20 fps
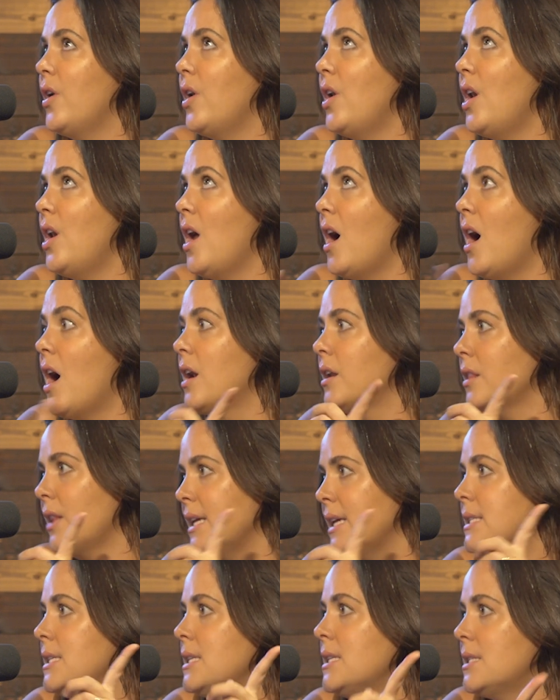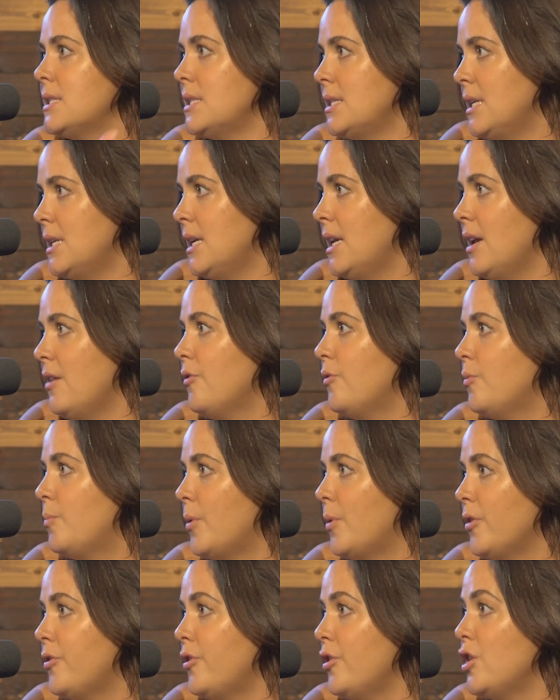not licensed to give
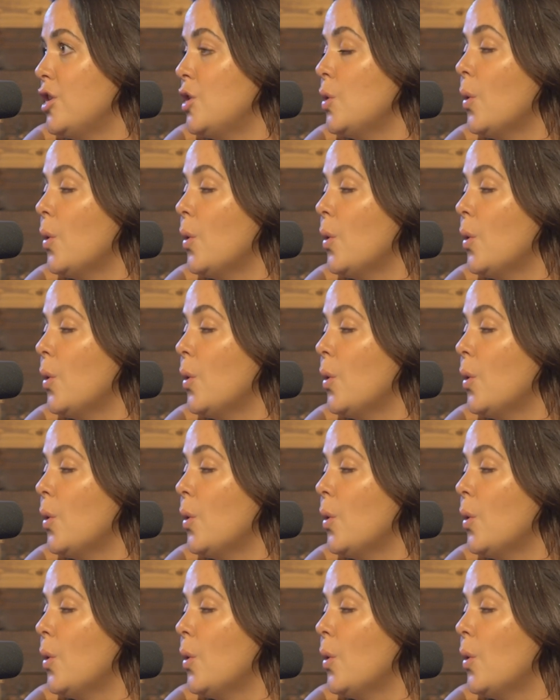birth in New